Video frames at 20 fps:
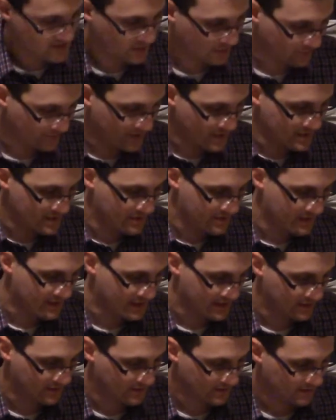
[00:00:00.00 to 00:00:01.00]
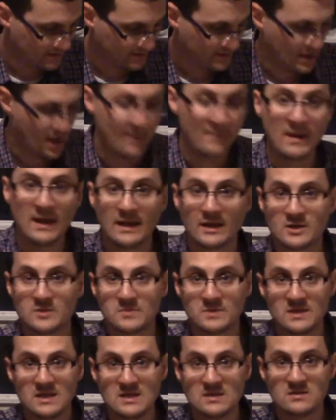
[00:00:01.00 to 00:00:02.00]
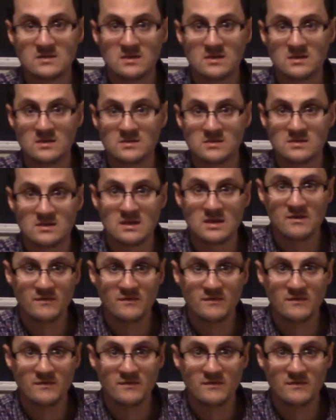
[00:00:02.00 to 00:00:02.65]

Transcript: already that combat expertise is the